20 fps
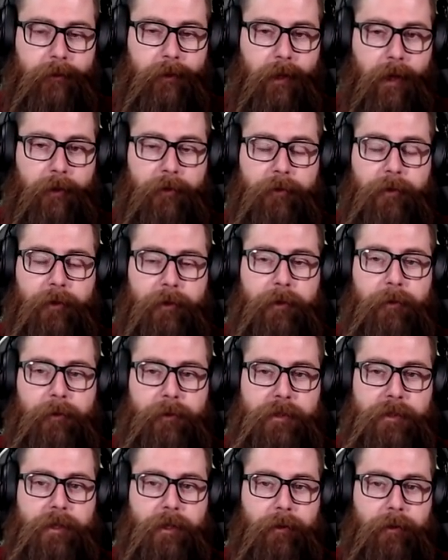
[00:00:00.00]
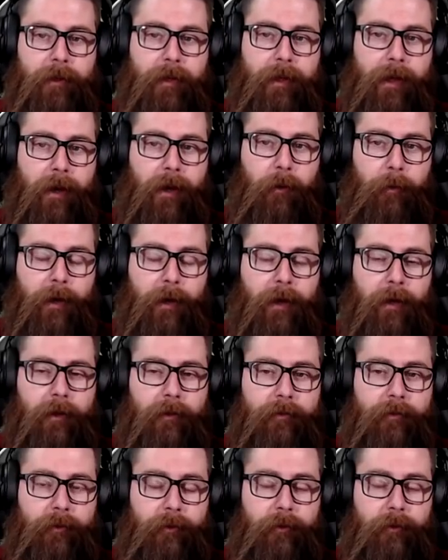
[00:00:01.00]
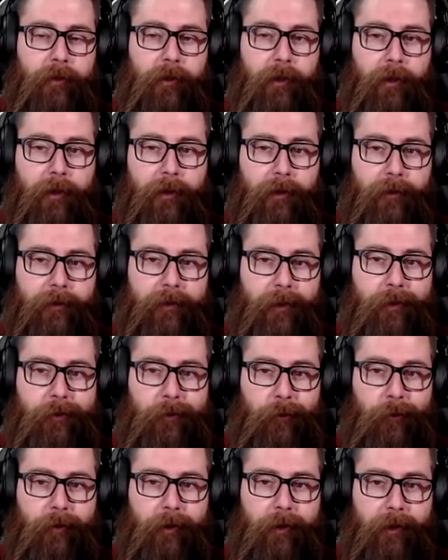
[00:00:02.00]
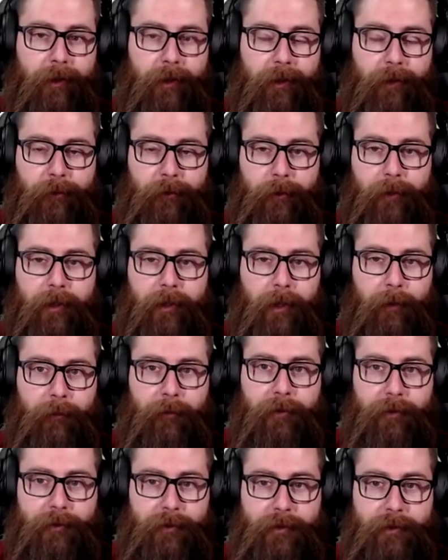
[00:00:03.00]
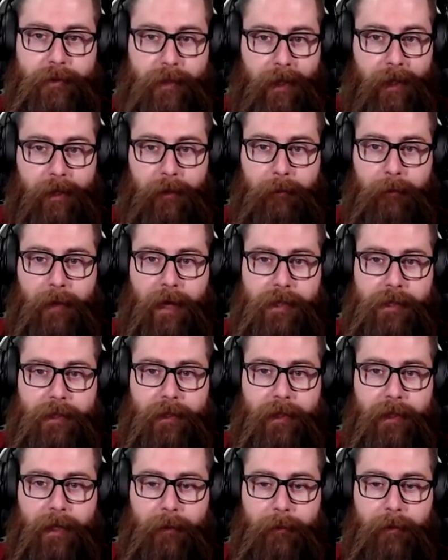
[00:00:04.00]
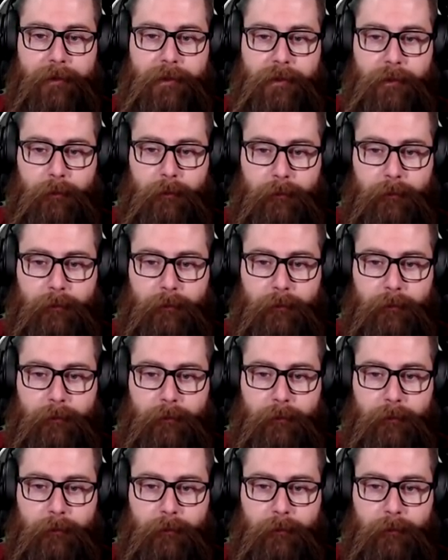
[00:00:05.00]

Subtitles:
to show, like, how powerful Cecil really is when it comes to just taking magic damage.